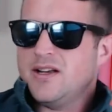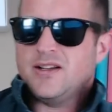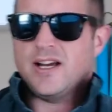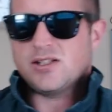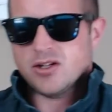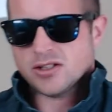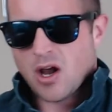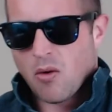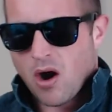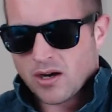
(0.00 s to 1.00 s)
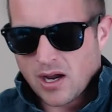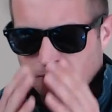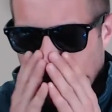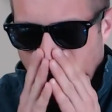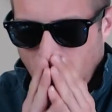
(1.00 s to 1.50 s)
as soon as I walk up,
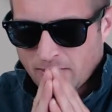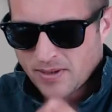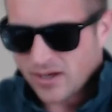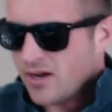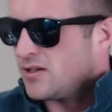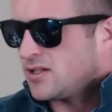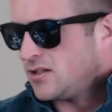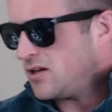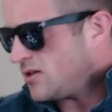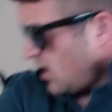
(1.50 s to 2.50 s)
like, wipe my nose, dude's